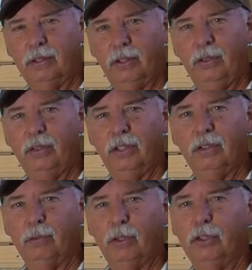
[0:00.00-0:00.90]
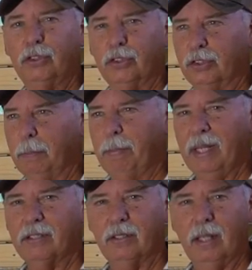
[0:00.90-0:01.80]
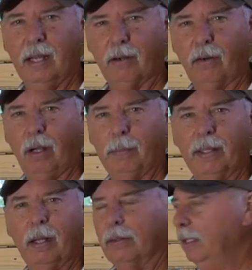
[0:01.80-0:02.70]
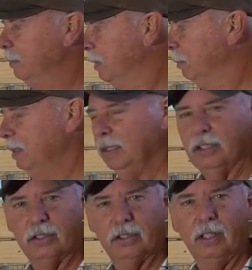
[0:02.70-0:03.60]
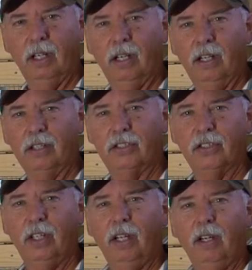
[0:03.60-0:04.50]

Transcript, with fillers: two good roosters, the best of that crop, and I'll keep them in this hutch